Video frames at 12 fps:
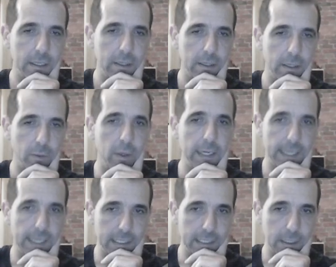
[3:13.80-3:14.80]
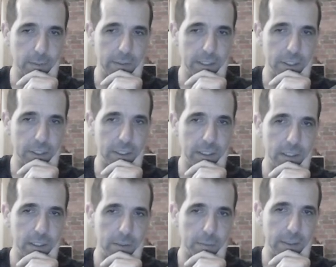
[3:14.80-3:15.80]
White gets the opposition,
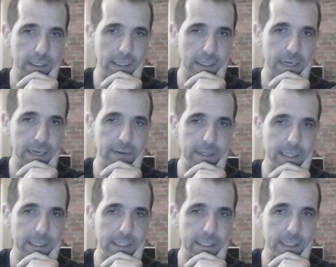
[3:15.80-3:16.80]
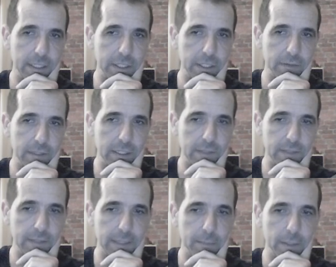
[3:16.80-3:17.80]
but then there it is, there's your reserve
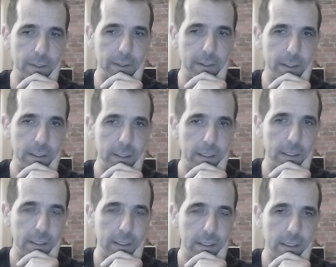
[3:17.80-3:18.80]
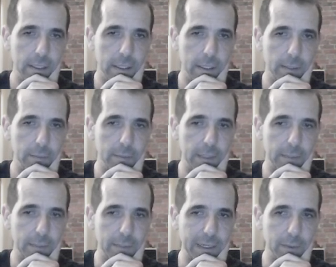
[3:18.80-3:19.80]
tempo, and
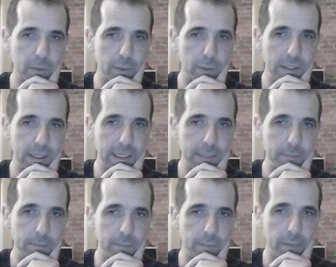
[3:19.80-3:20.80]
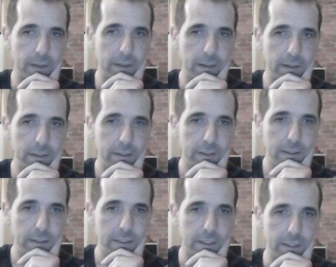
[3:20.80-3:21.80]
black would win the game.
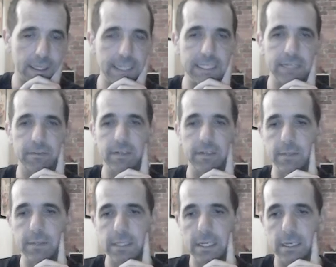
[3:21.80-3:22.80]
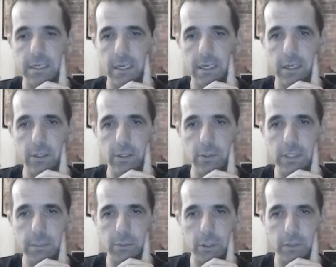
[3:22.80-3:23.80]
So king c3 was a losing
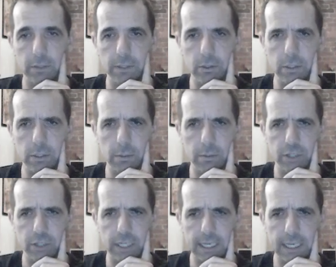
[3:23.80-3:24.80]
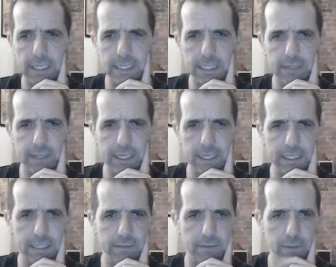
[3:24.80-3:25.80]
move. It's also worth checking, instead of king
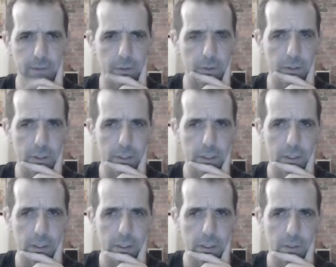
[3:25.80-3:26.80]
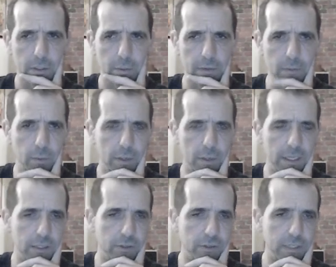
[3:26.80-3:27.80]
d4, whether white
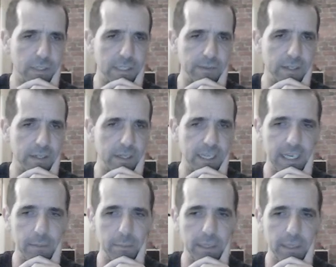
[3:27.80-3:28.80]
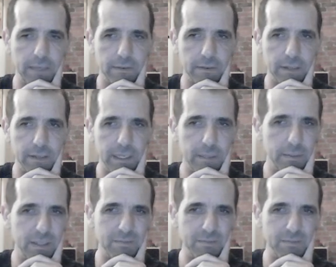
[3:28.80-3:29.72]
could try something like king b3, but